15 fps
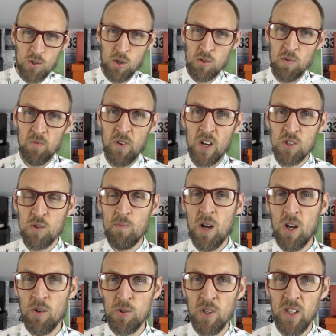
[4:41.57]
So some faster
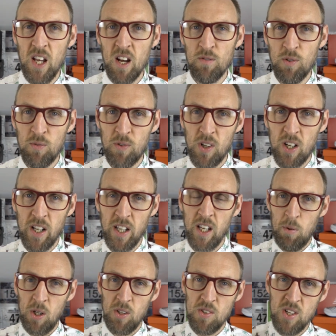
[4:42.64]
miles in the Alphafly,
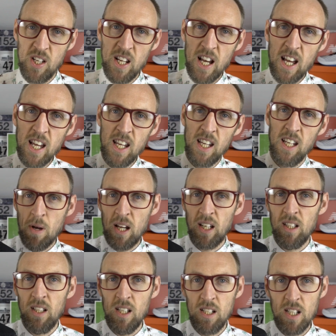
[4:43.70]
but today
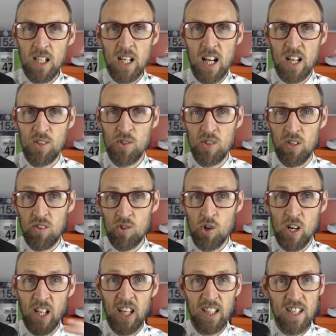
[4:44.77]
back in the Adidas,
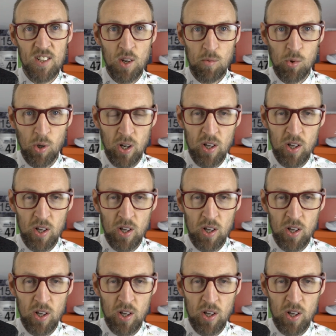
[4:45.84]
trying to get these up to